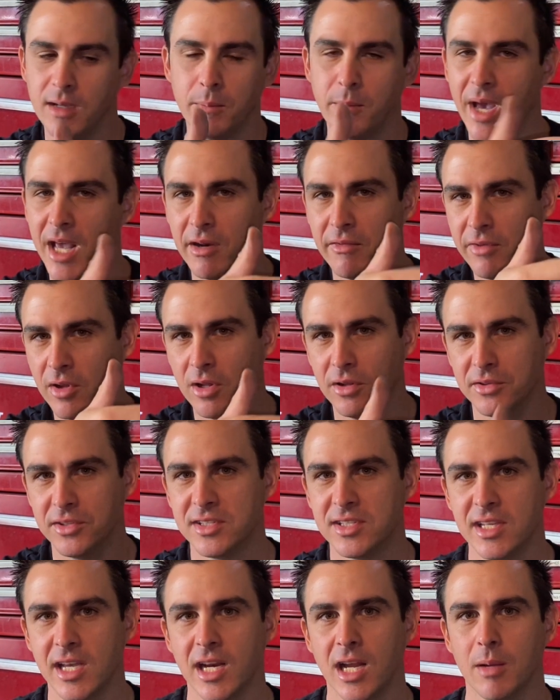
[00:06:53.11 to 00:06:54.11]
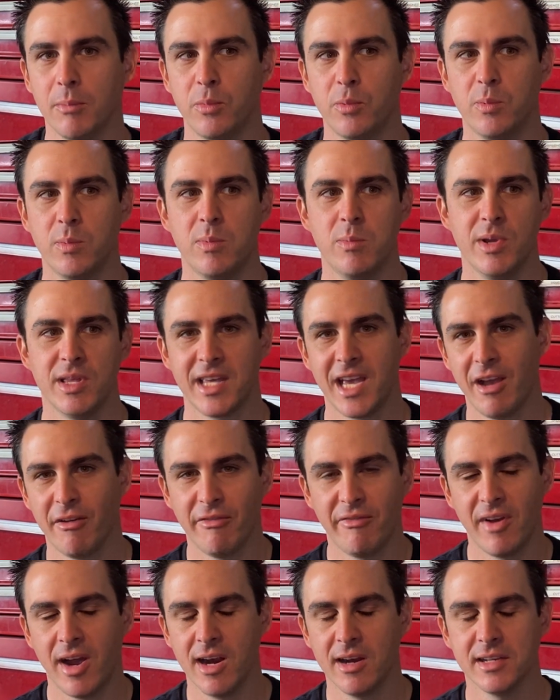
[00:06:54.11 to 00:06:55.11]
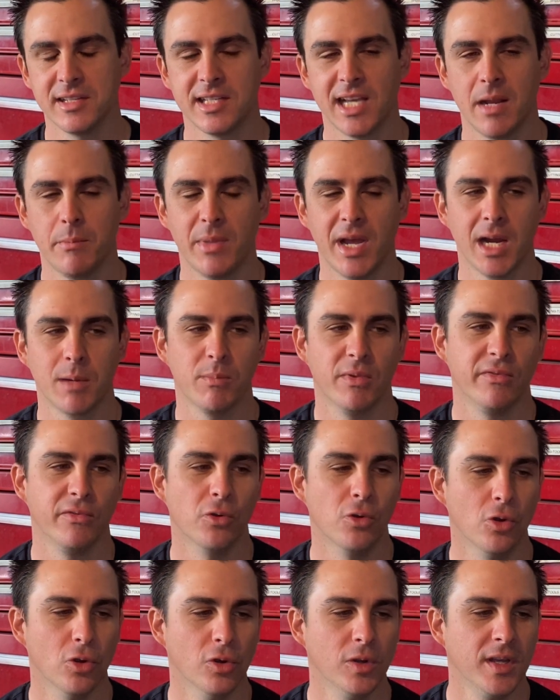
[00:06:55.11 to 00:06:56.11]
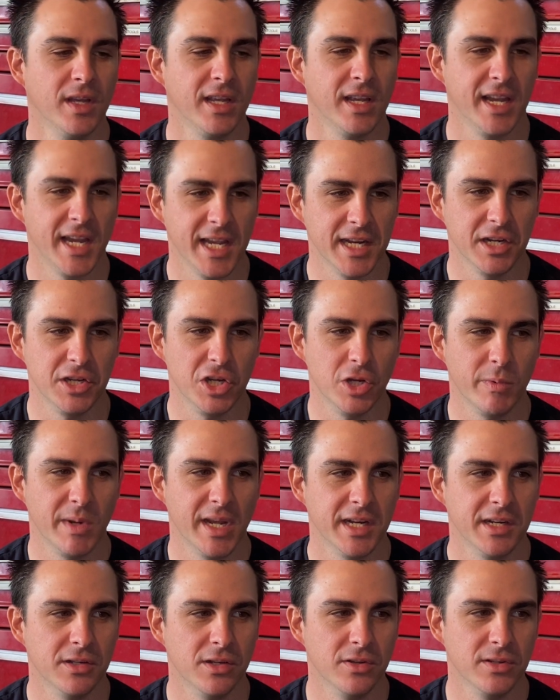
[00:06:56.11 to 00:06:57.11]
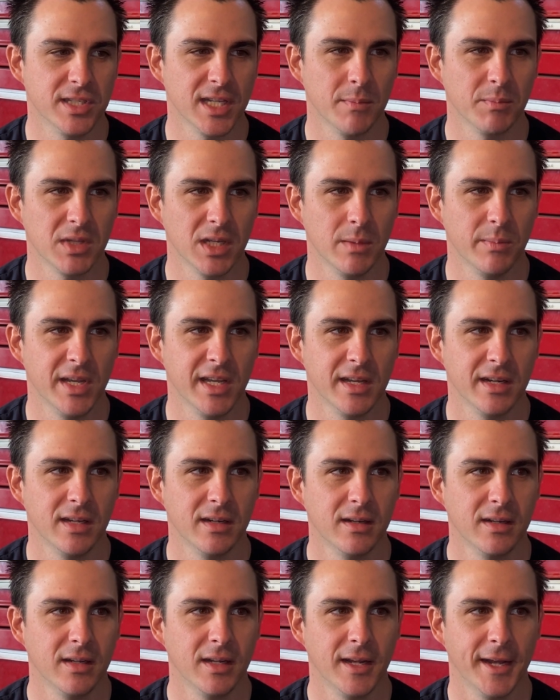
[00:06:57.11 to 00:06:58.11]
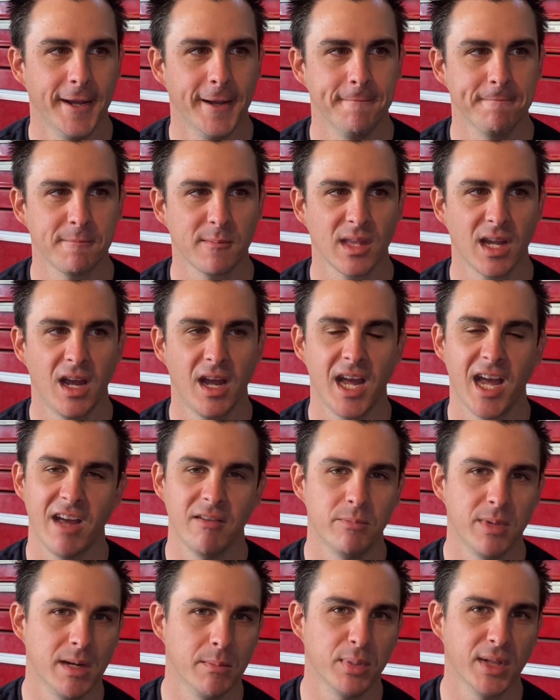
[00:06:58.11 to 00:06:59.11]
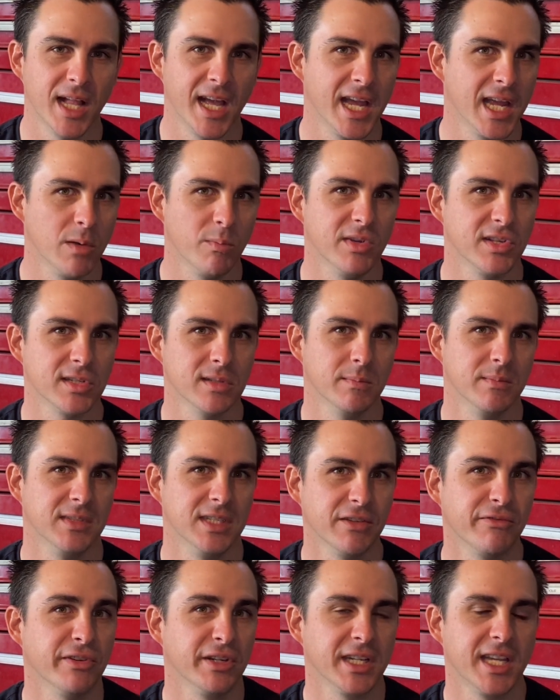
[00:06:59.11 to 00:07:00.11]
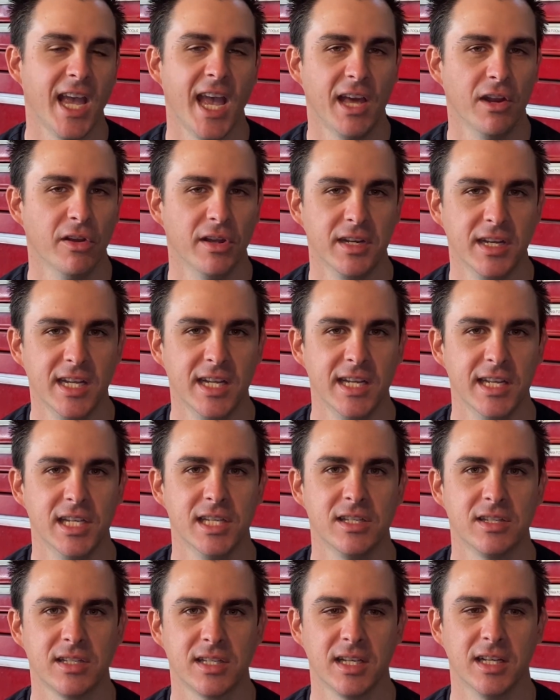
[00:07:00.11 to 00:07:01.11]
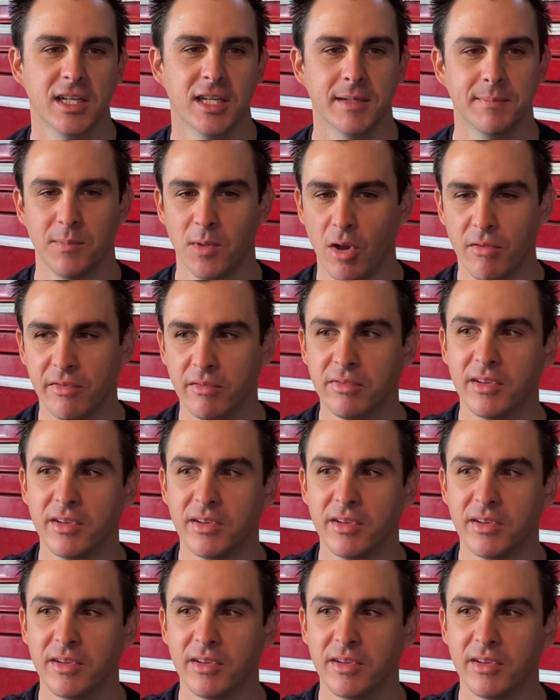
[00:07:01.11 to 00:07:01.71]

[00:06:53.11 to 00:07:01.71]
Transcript: manifold setup with how far it sat back before, and I knew we had to do something about it. I have been playing with some different CAD ideas off